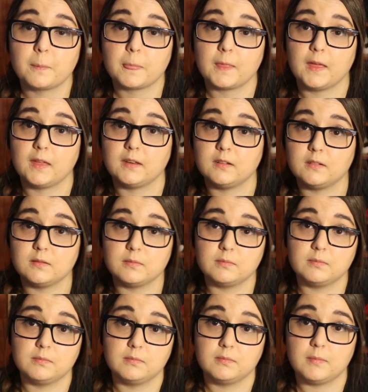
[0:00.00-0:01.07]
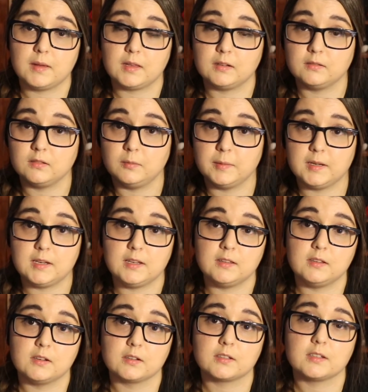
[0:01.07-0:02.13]
and make it a little bit
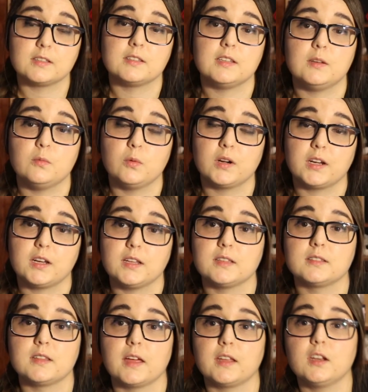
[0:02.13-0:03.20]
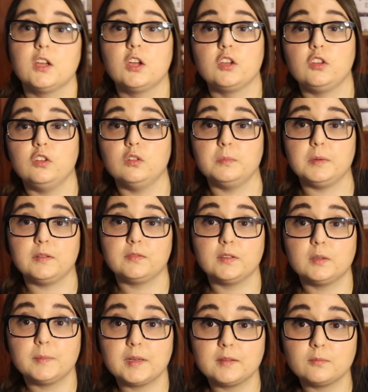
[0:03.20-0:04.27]
easier to see what it is that you'll be
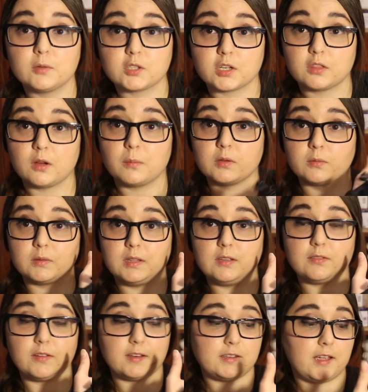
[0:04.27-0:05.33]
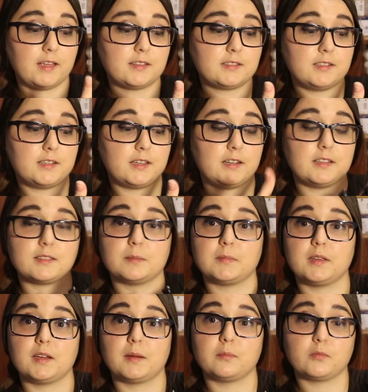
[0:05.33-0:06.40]
filming, which I thought was really fantastic and is
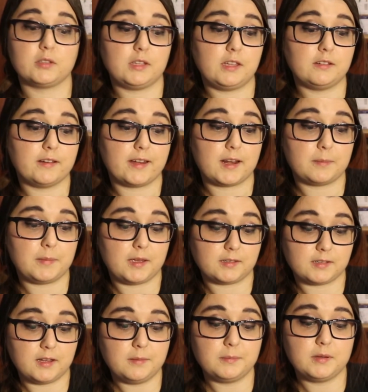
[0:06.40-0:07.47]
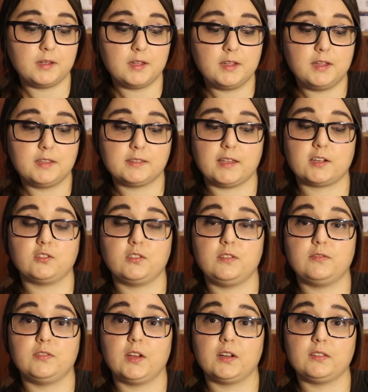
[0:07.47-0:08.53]
something I'm really glad I picked up. It's actually
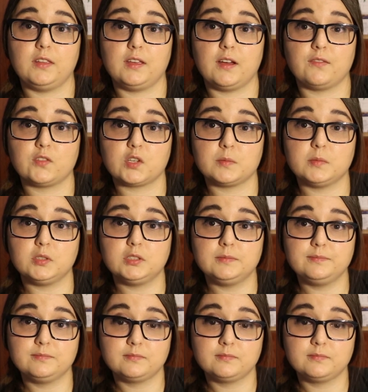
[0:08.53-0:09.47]
fairly comfortable